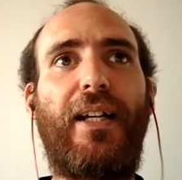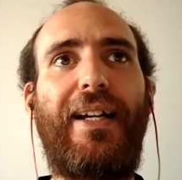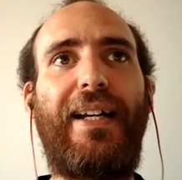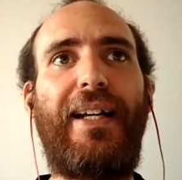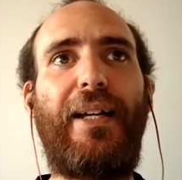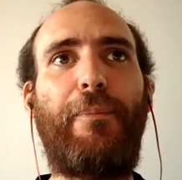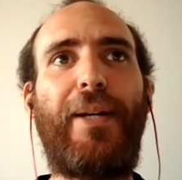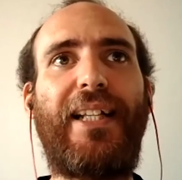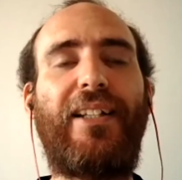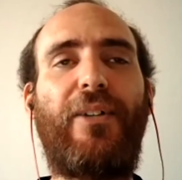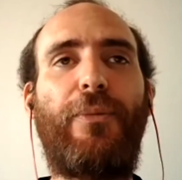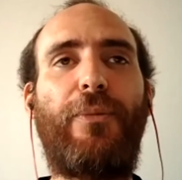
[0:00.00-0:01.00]
uh, but
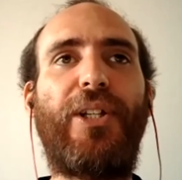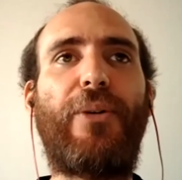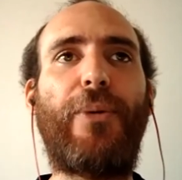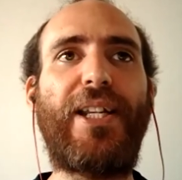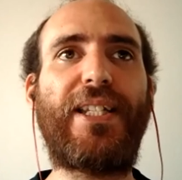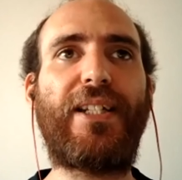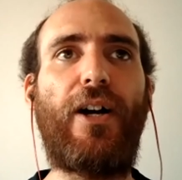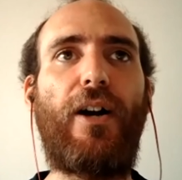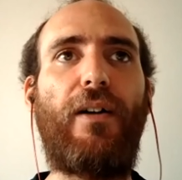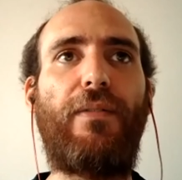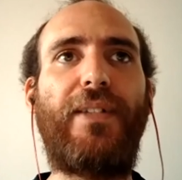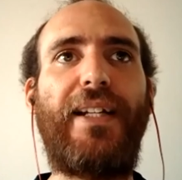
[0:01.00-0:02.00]
that would the risk
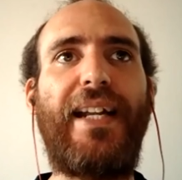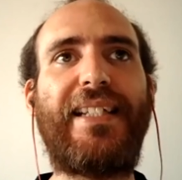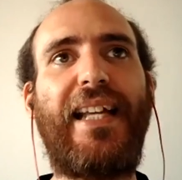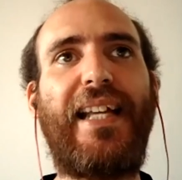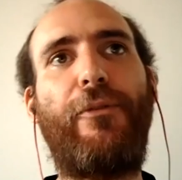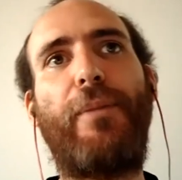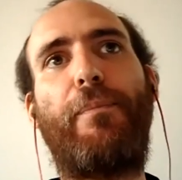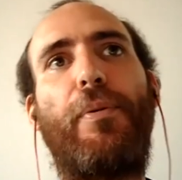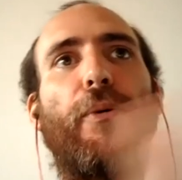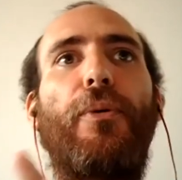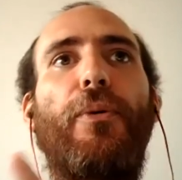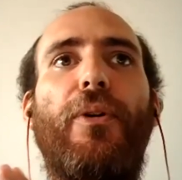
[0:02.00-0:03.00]
of the next time we
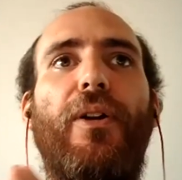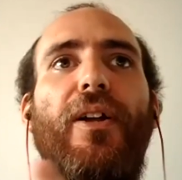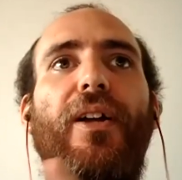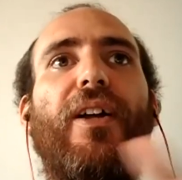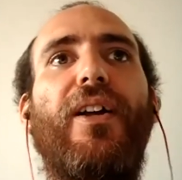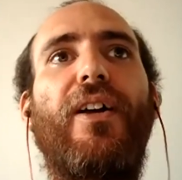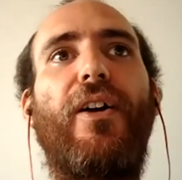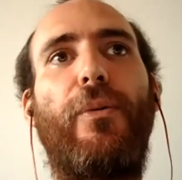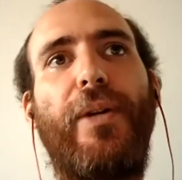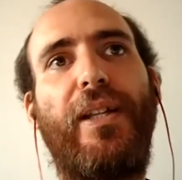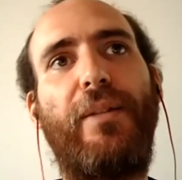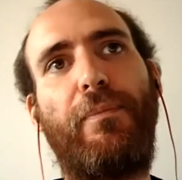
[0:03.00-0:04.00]
pull or
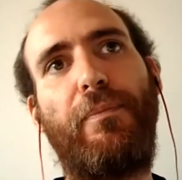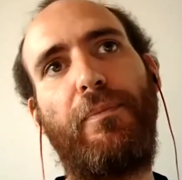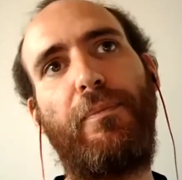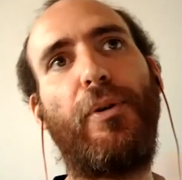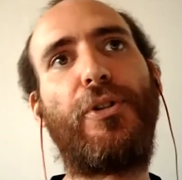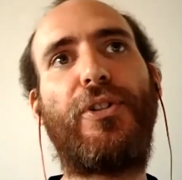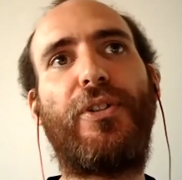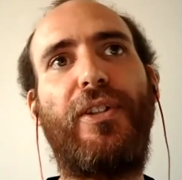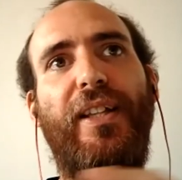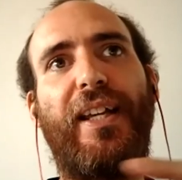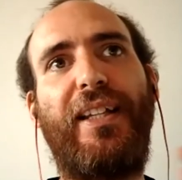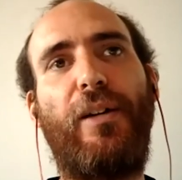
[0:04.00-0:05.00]
we push
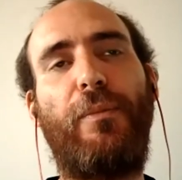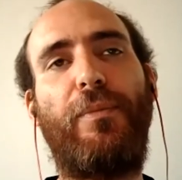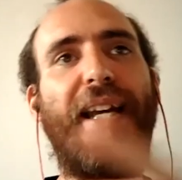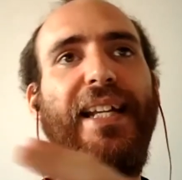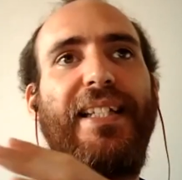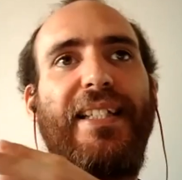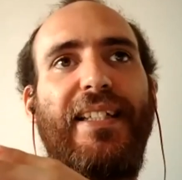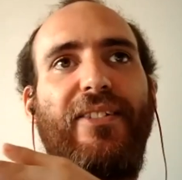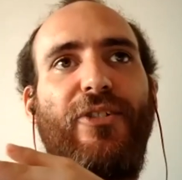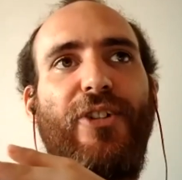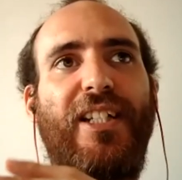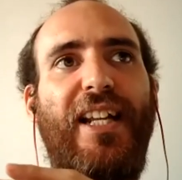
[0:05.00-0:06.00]
the, the updates
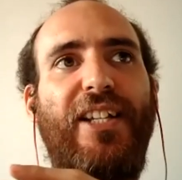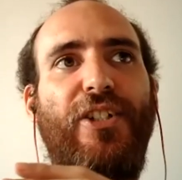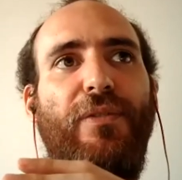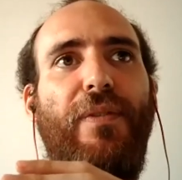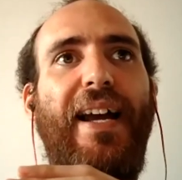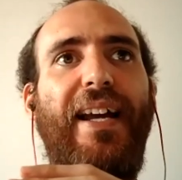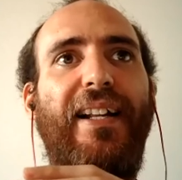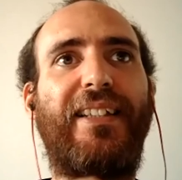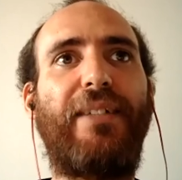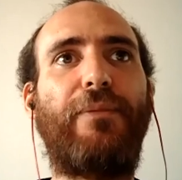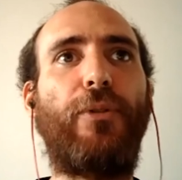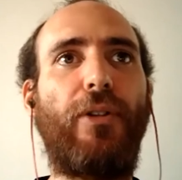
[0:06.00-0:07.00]
translation files,
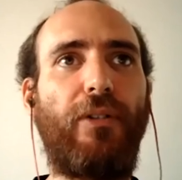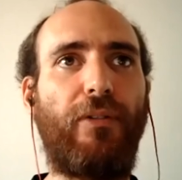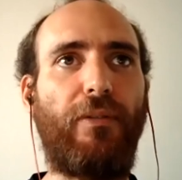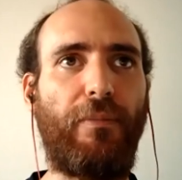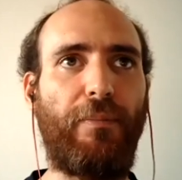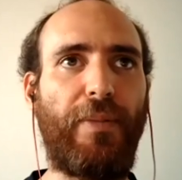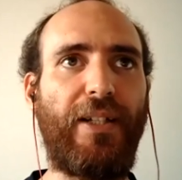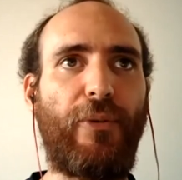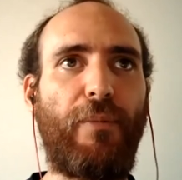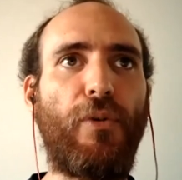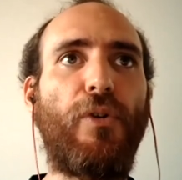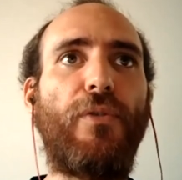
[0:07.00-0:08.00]
it will be
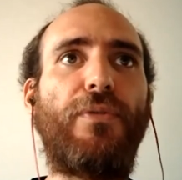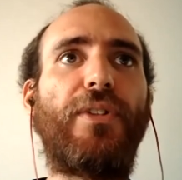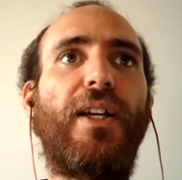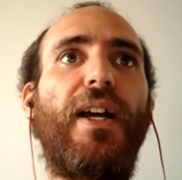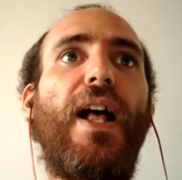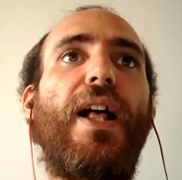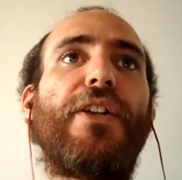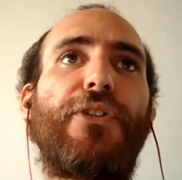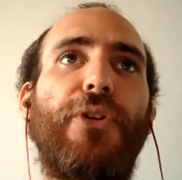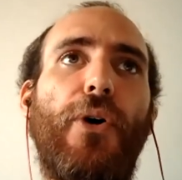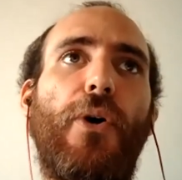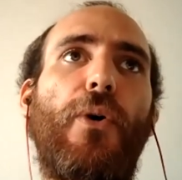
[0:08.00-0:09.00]
removed.
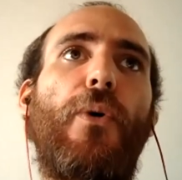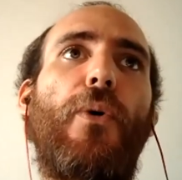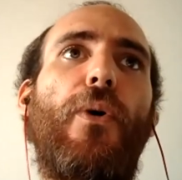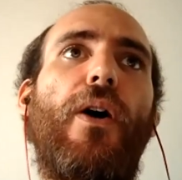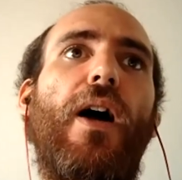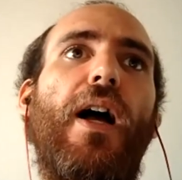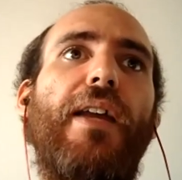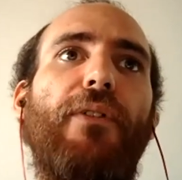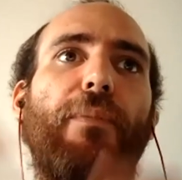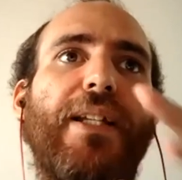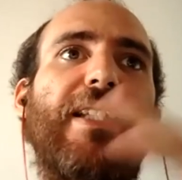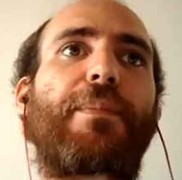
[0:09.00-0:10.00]
So it will
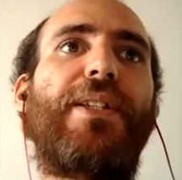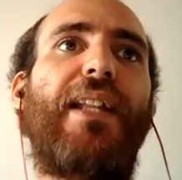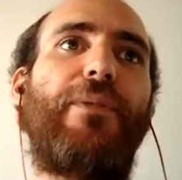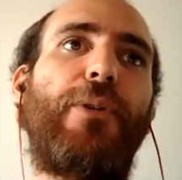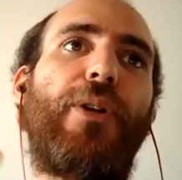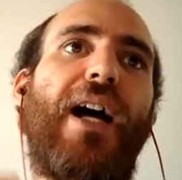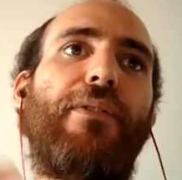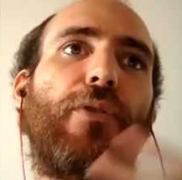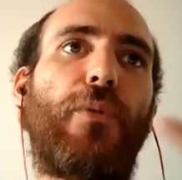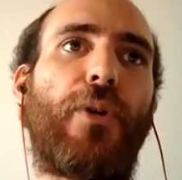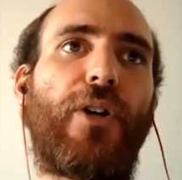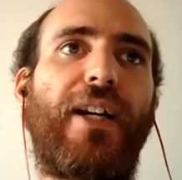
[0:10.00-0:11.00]
be something that we will have to
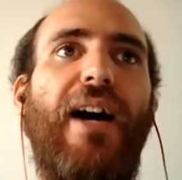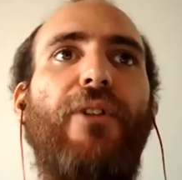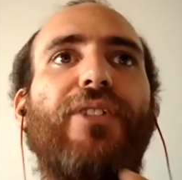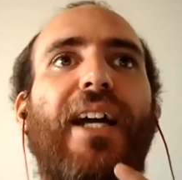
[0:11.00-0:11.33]
work out